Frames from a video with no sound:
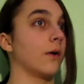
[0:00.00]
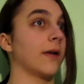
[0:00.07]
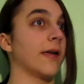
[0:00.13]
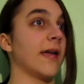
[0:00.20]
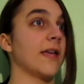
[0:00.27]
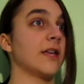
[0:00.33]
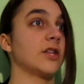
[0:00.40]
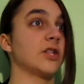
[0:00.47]

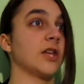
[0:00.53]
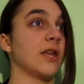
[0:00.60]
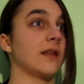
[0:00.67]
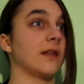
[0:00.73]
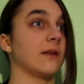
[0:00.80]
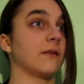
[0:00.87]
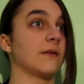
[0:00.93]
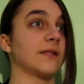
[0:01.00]
Okay,
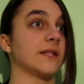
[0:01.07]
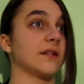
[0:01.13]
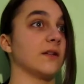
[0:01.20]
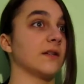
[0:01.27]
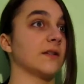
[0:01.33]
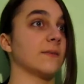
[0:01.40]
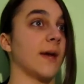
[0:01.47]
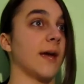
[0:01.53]
shit.
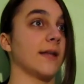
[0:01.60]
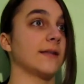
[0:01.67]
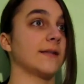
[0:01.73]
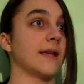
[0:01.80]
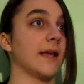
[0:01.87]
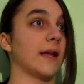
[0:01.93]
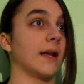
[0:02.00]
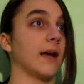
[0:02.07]
Serious
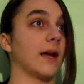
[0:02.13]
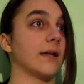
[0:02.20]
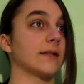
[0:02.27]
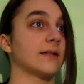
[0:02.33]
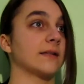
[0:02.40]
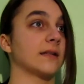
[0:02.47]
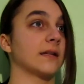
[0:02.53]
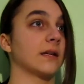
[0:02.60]
mindset,
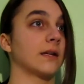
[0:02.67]
guys.